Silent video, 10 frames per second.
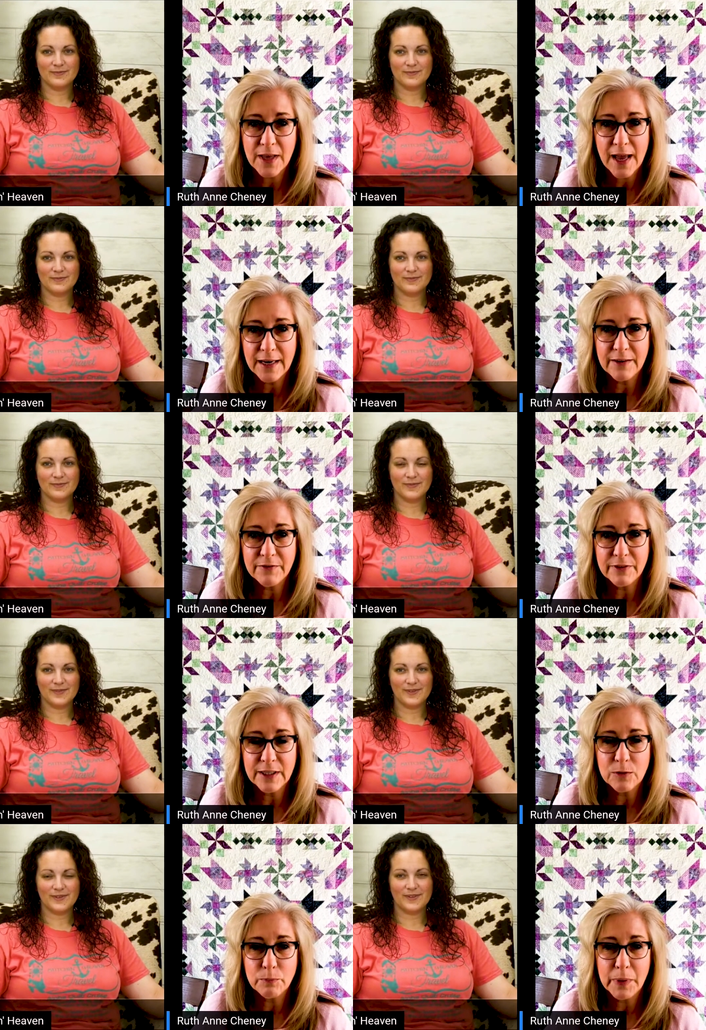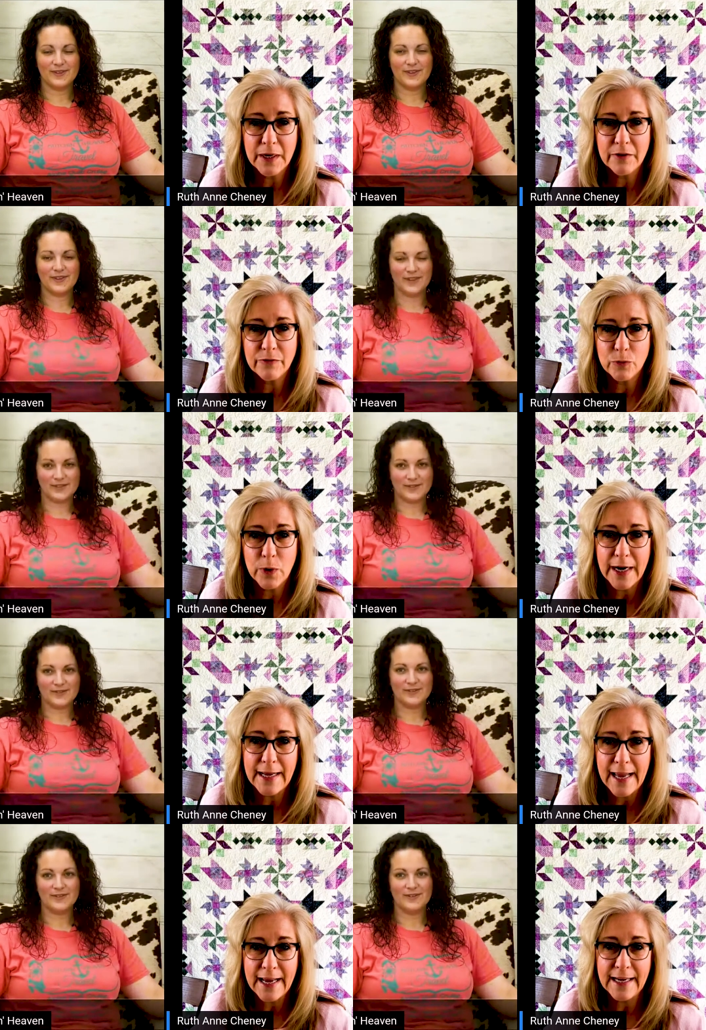Speaker 1: kind of little bit of
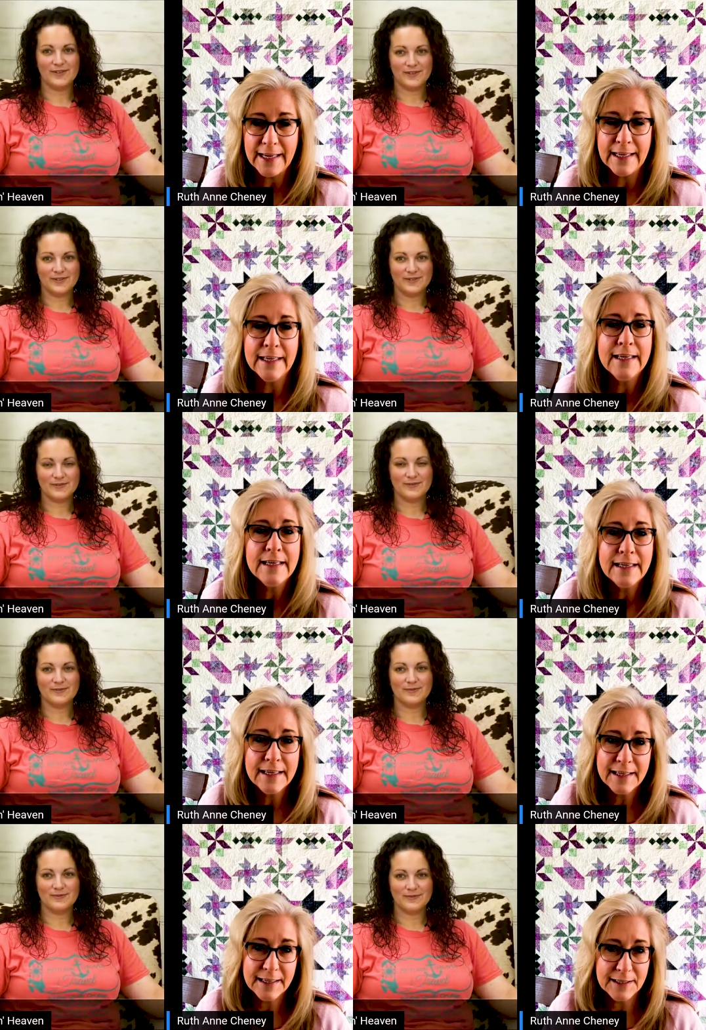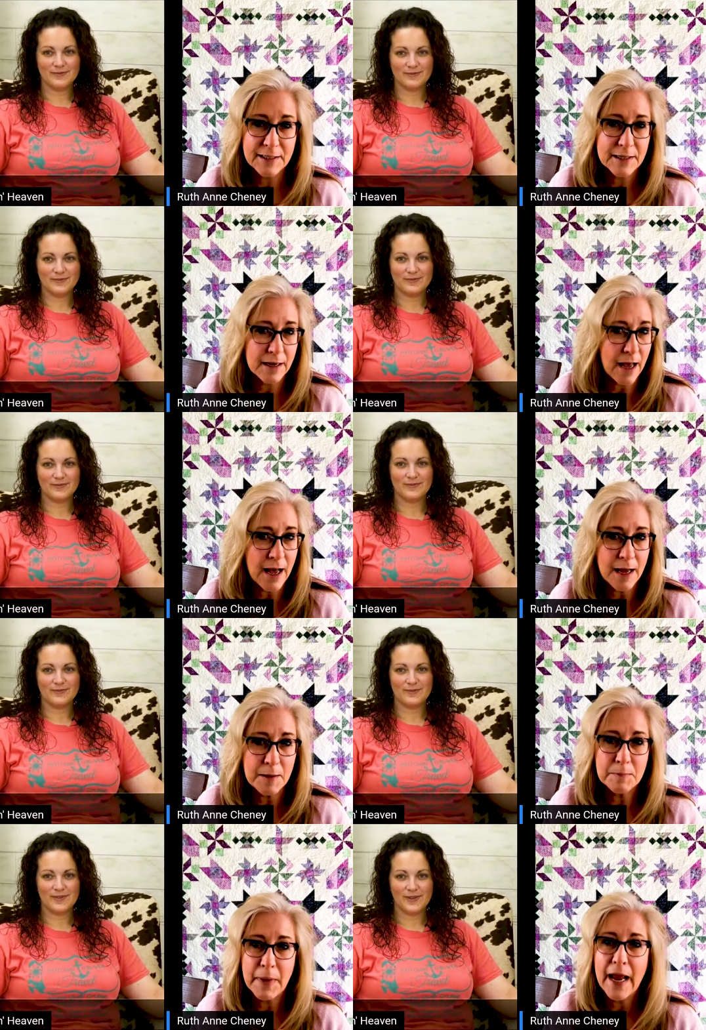radiating
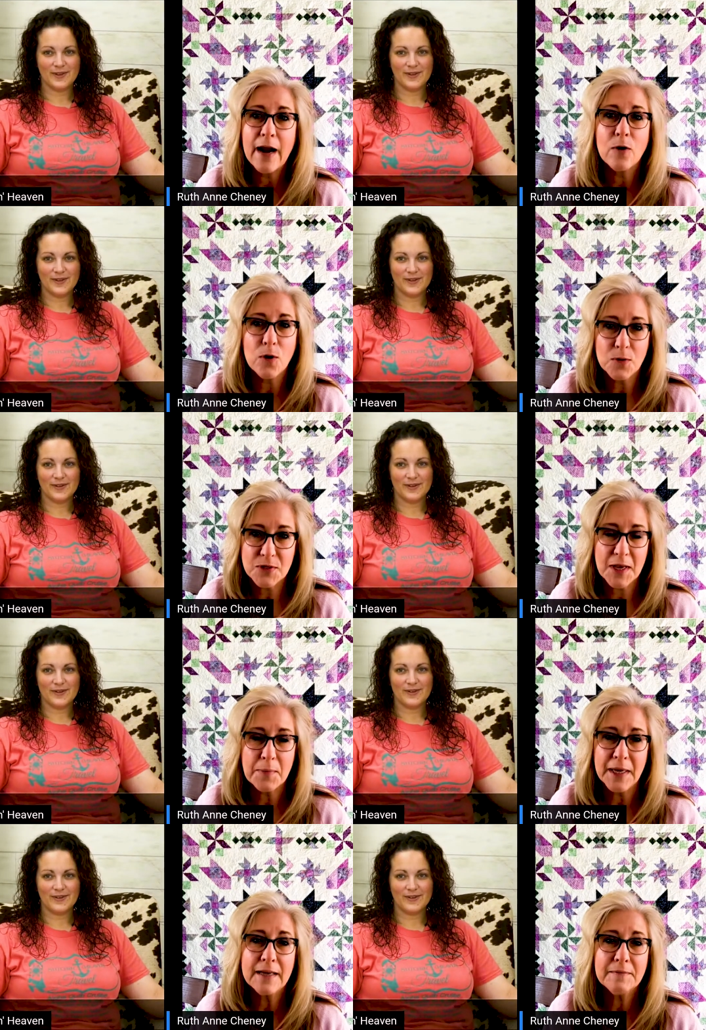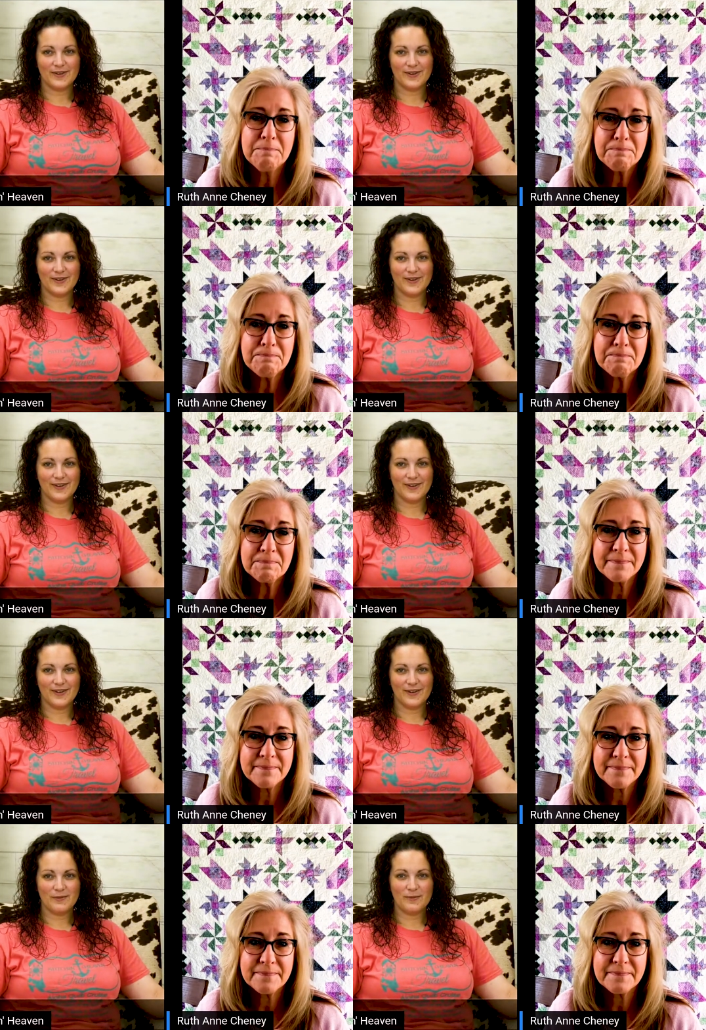um, arrows come in.
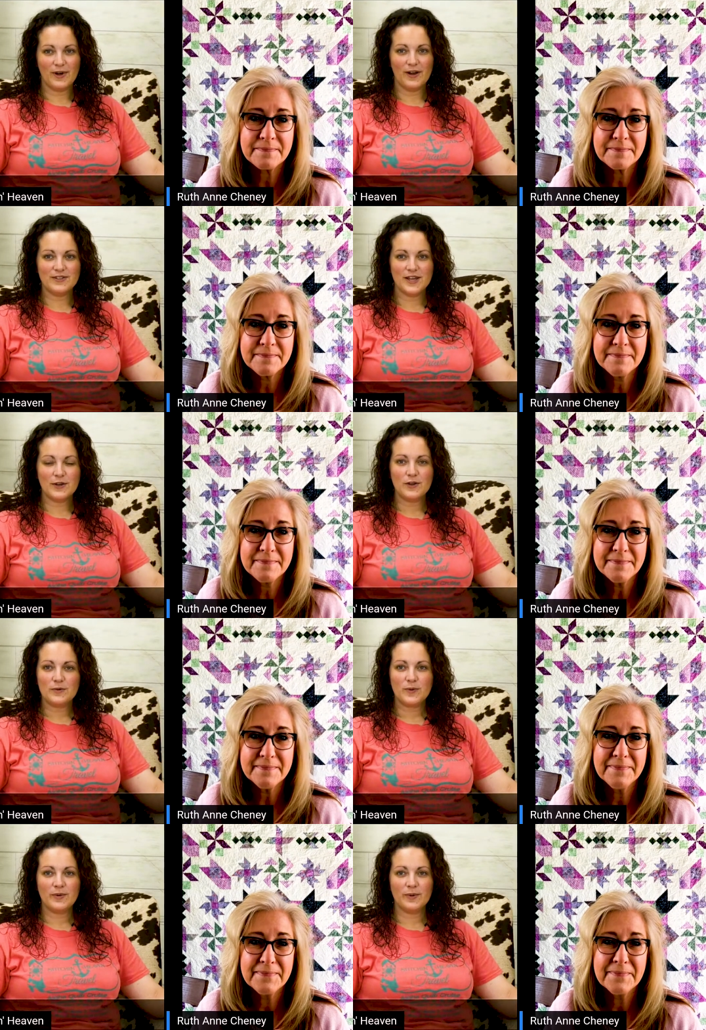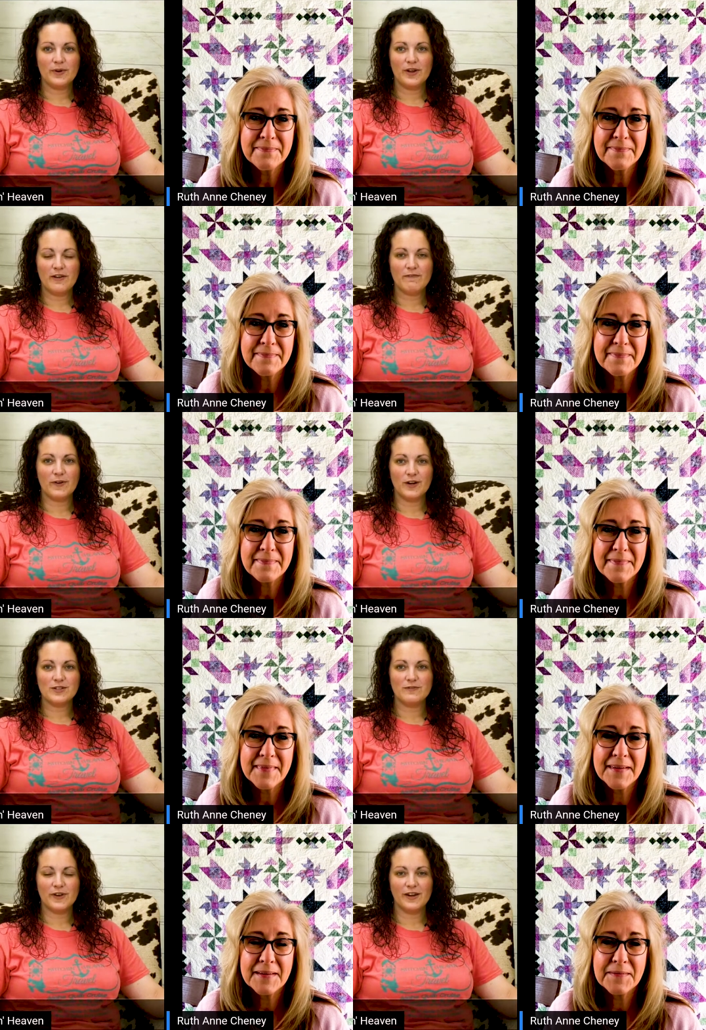
Speaker 2: Well, I'll tell you, we were at first
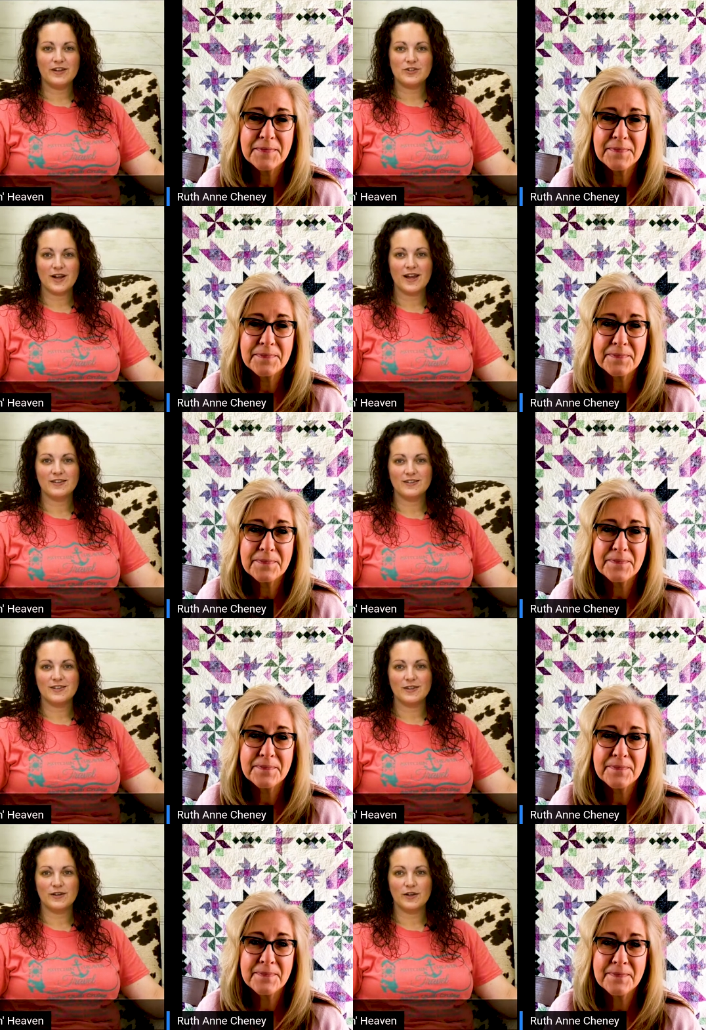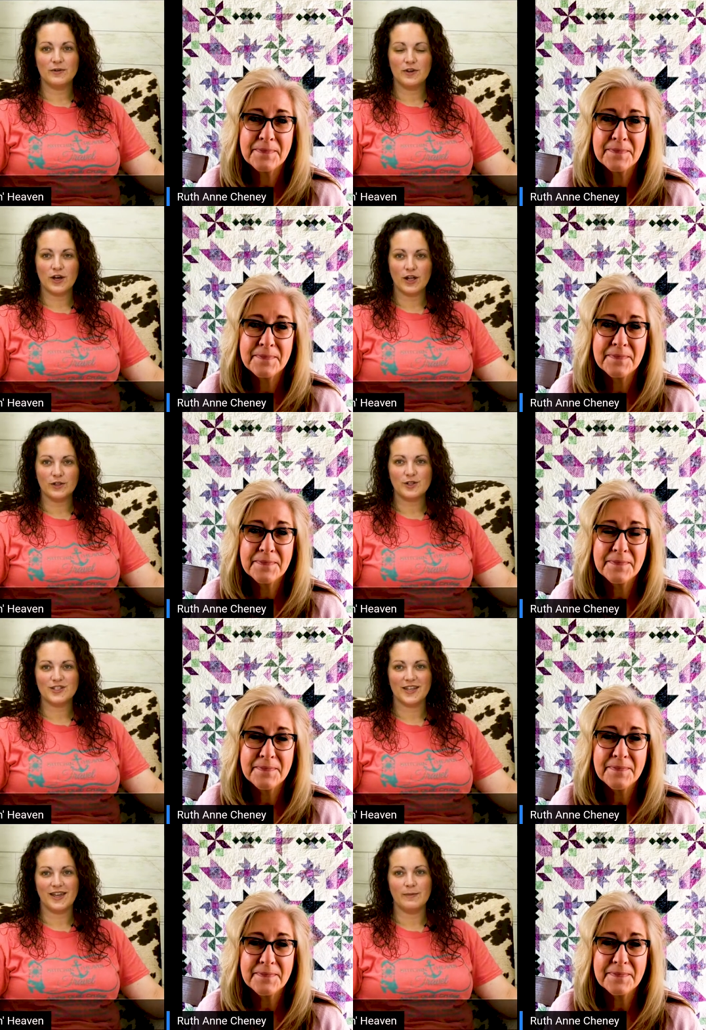very attracted to the color
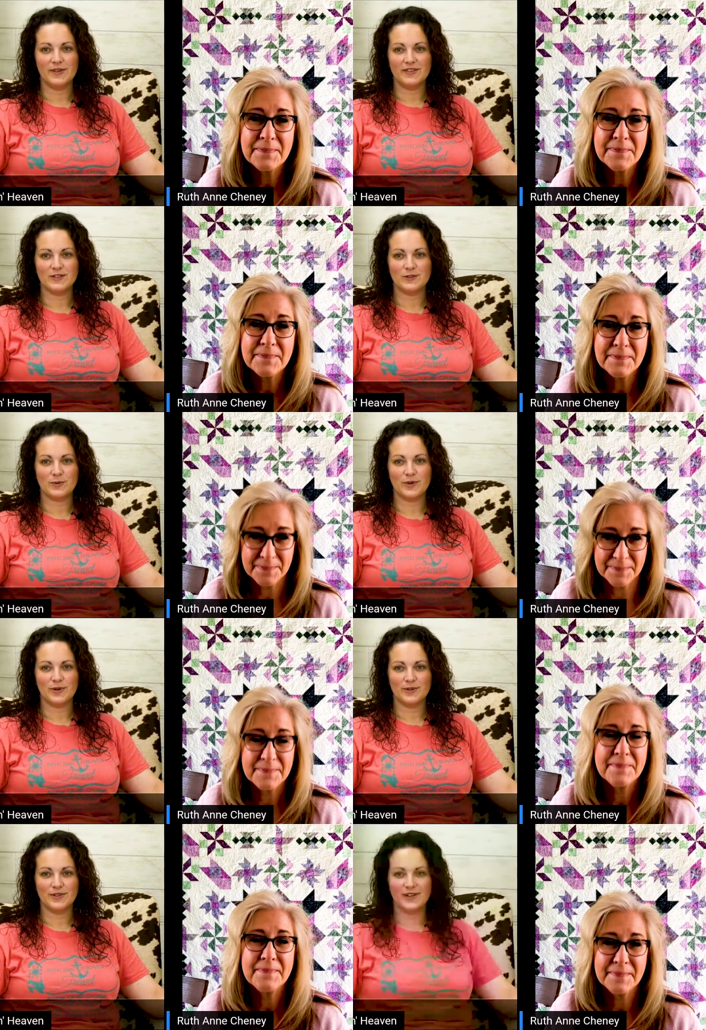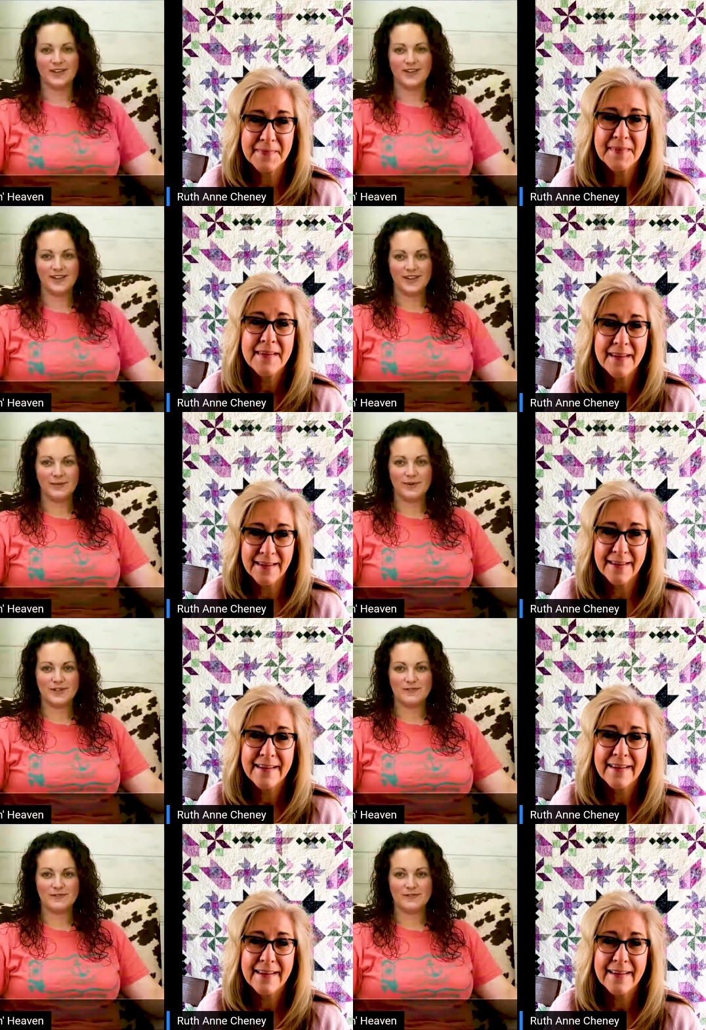scheme in this quilt. It was